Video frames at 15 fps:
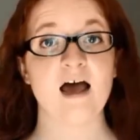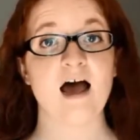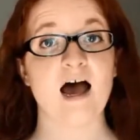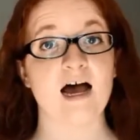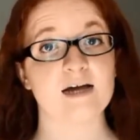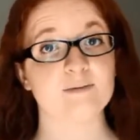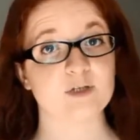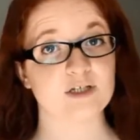
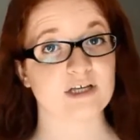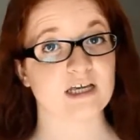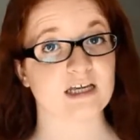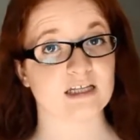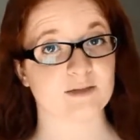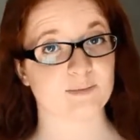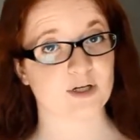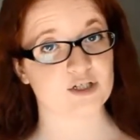I'm looking at
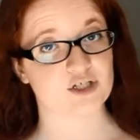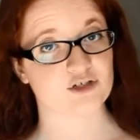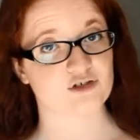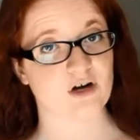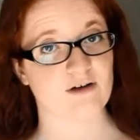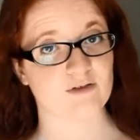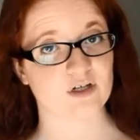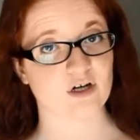the budget
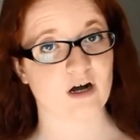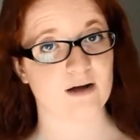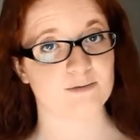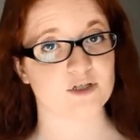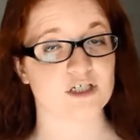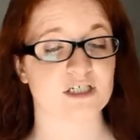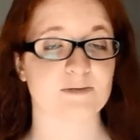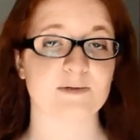traveler
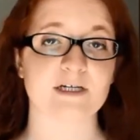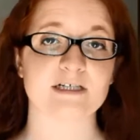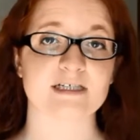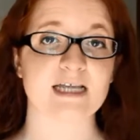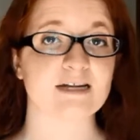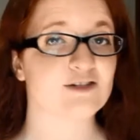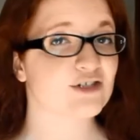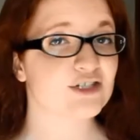options because
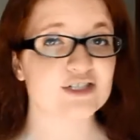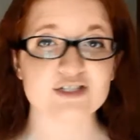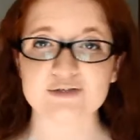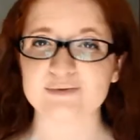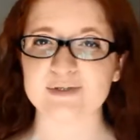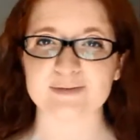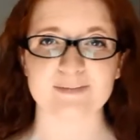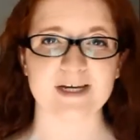that just
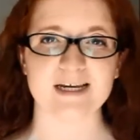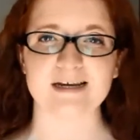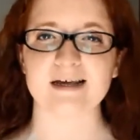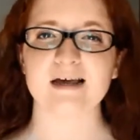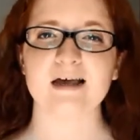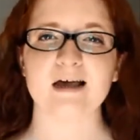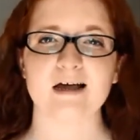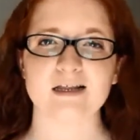suits me
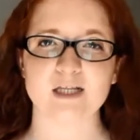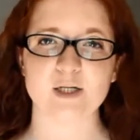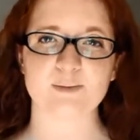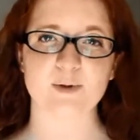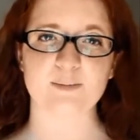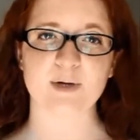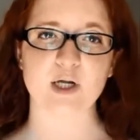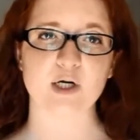a little
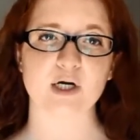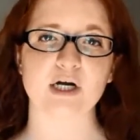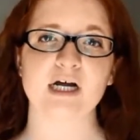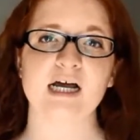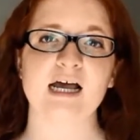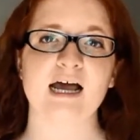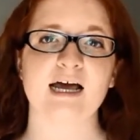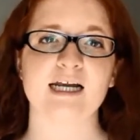bit better.
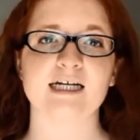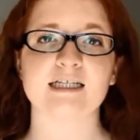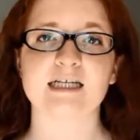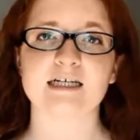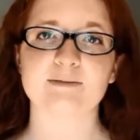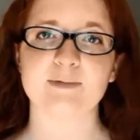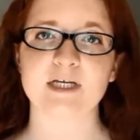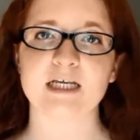And I
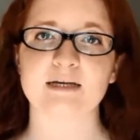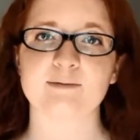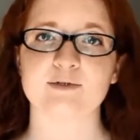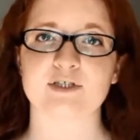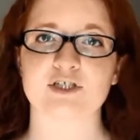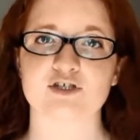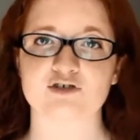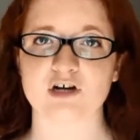like being able to
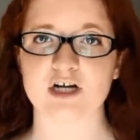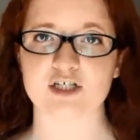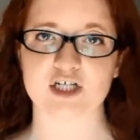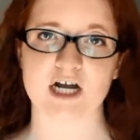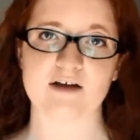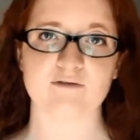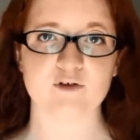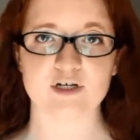stretch
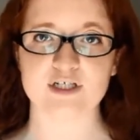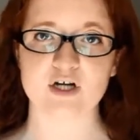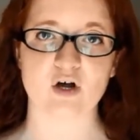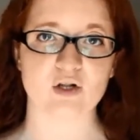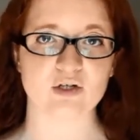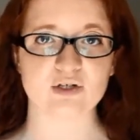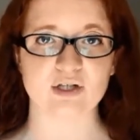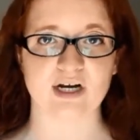every
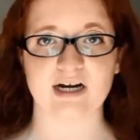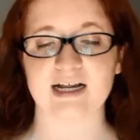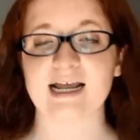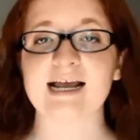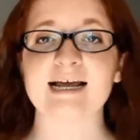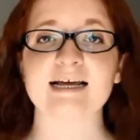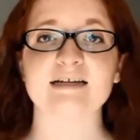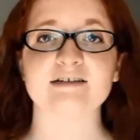dollar that I
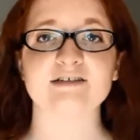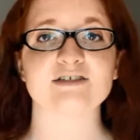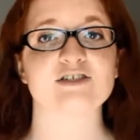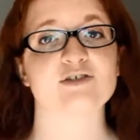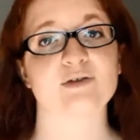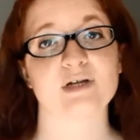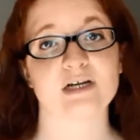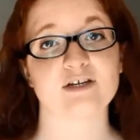can so
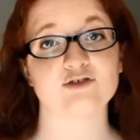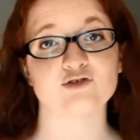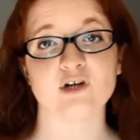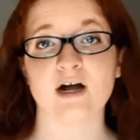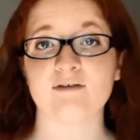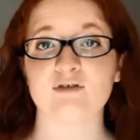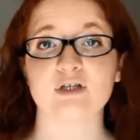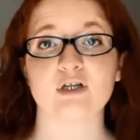that I can
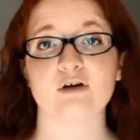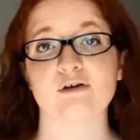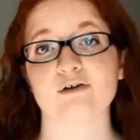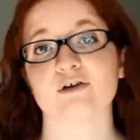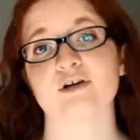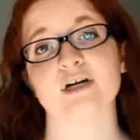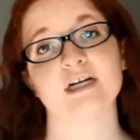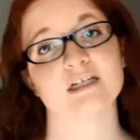travel
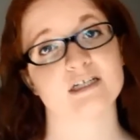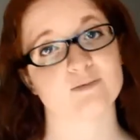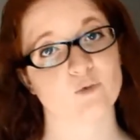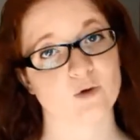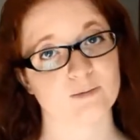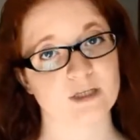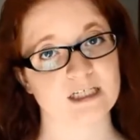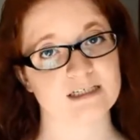longer and to more
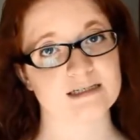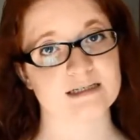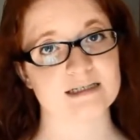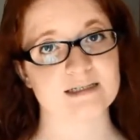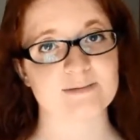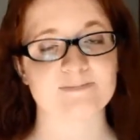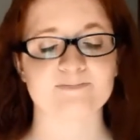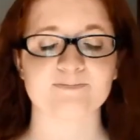
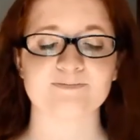places.